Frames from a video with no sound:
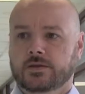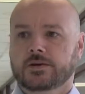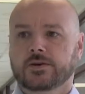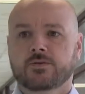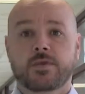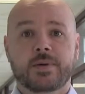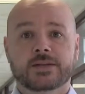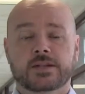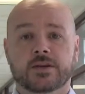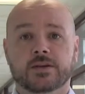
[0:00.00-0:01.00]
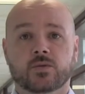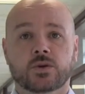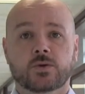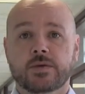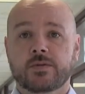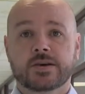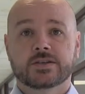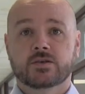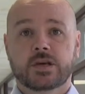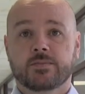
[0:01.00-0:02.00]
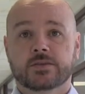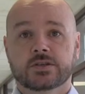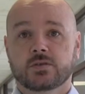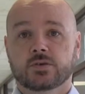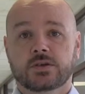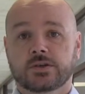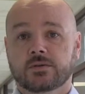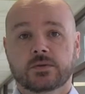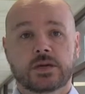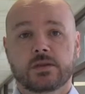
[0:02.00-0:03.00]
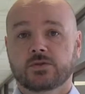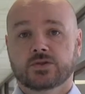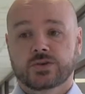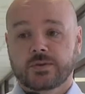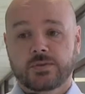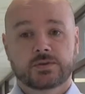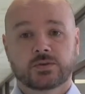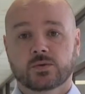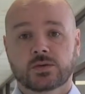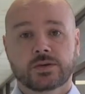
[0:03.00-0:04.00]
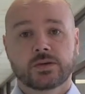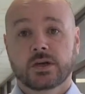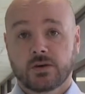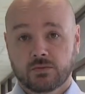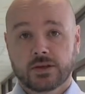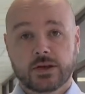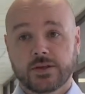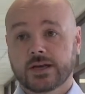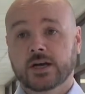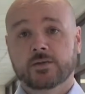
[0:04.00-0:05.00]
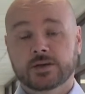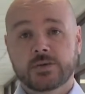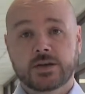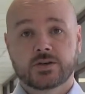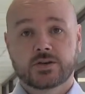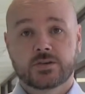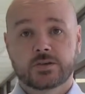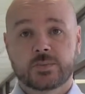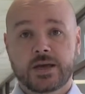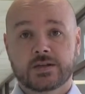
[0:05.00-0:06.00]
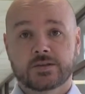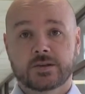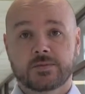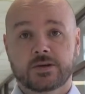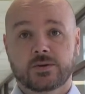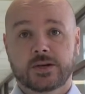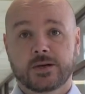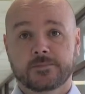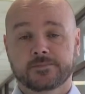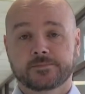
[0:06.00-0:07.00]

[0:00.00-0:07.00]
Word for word: They're under the best care in the world. We have the best zookeepers in the world and, and the most trained people in the world, and really all they care about is making sure that those pandas are going to be okay.